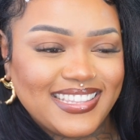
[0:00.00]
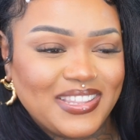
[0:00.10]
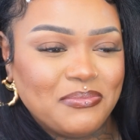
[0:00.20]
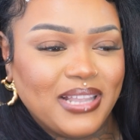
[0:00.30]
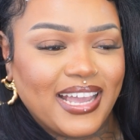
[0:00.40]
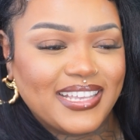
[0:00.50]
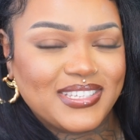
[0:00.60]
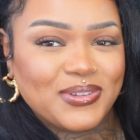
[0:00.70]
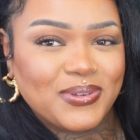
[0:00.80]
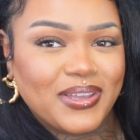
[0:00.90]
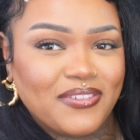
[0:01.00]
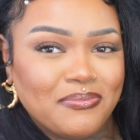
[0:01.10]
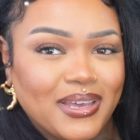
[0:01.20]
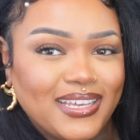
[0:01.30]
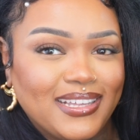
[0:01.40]
The black is throwing off
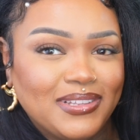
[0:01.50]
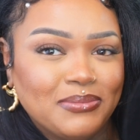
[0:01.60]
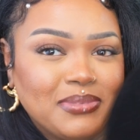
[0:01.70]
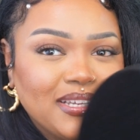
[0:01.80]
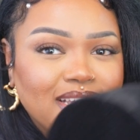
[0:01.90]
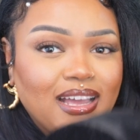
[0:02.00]
my color, but